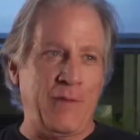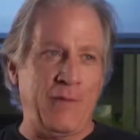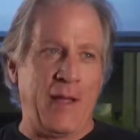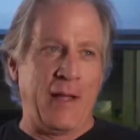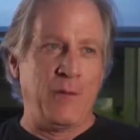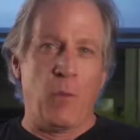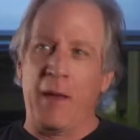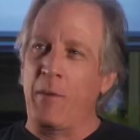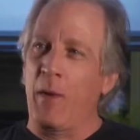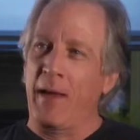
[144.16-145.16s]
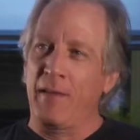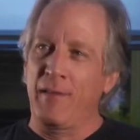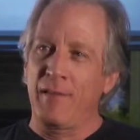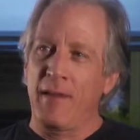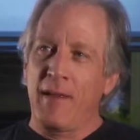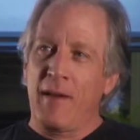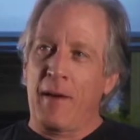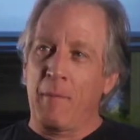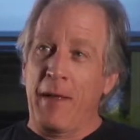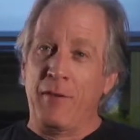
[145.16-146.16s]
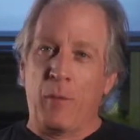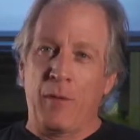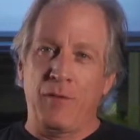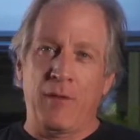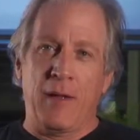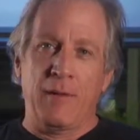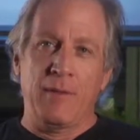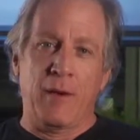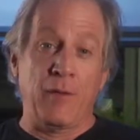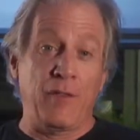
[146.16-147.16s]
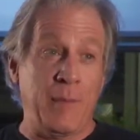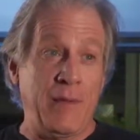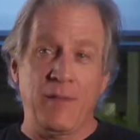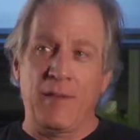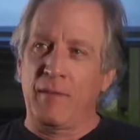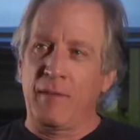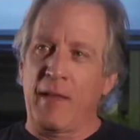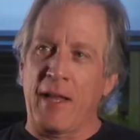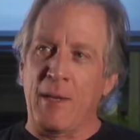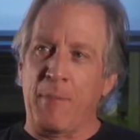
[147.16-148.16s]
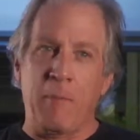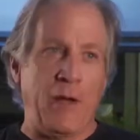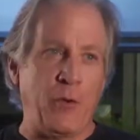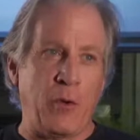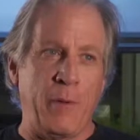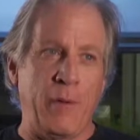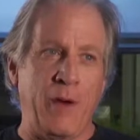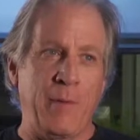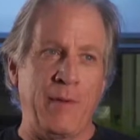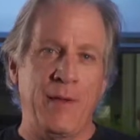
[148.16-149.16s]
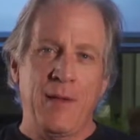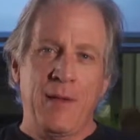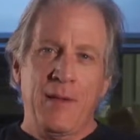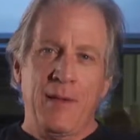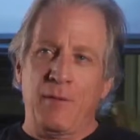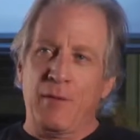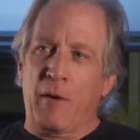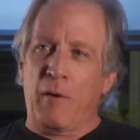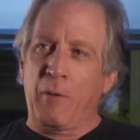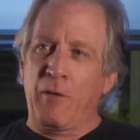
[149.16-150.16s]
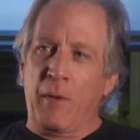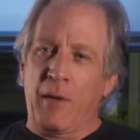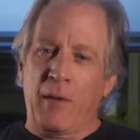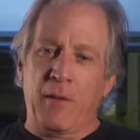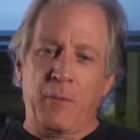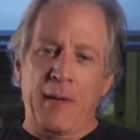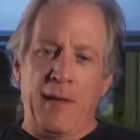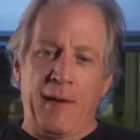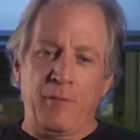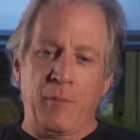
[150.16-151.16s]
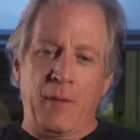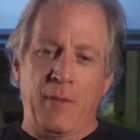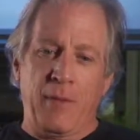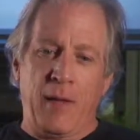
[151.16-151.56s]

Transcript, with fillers: We've got Dwayne Wiggins. Our mentors, Daryl Simmons is heading up our mentor program, and you know Daryl was one of the three guys with